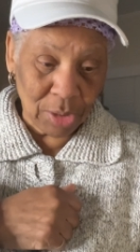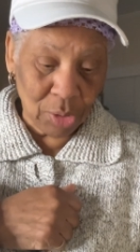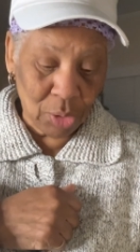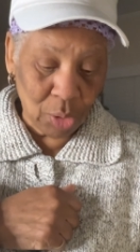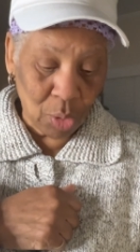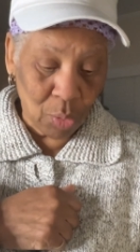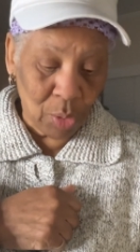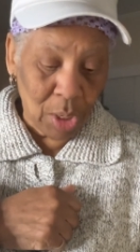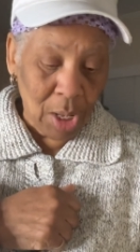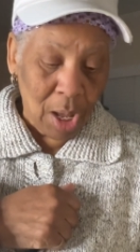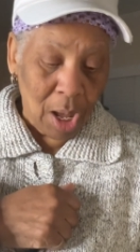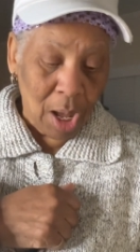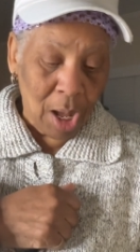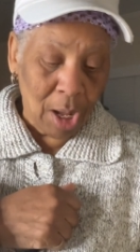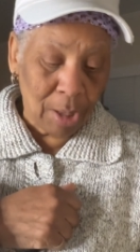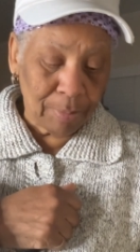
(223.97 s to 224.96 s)
And so,
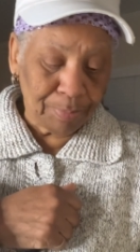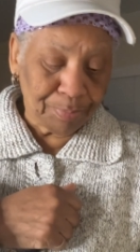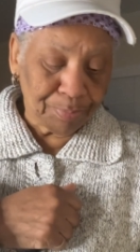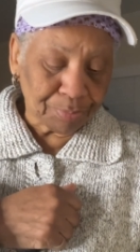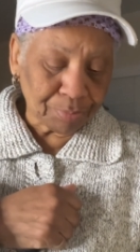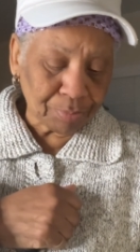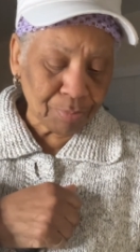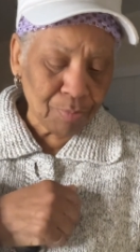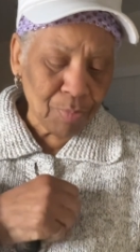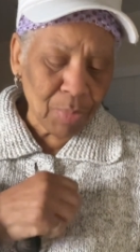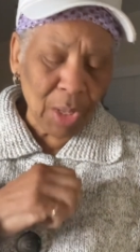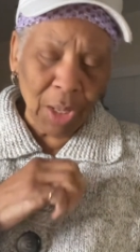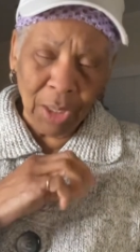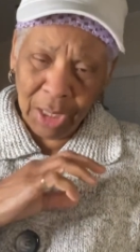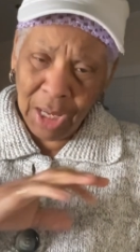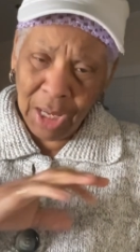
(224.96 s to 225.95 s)
um,
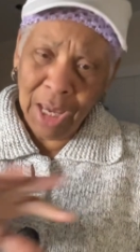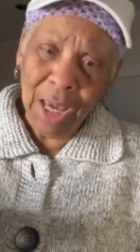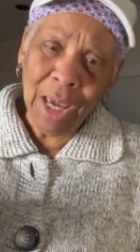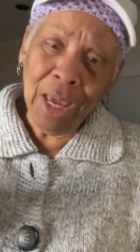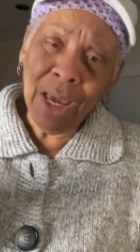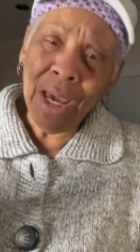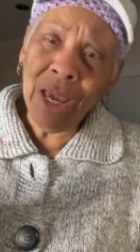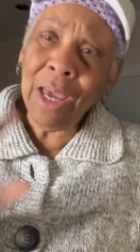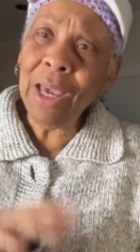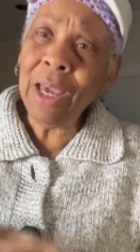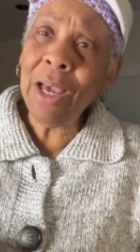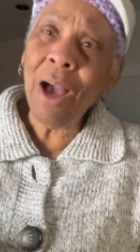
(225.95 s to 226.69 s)
King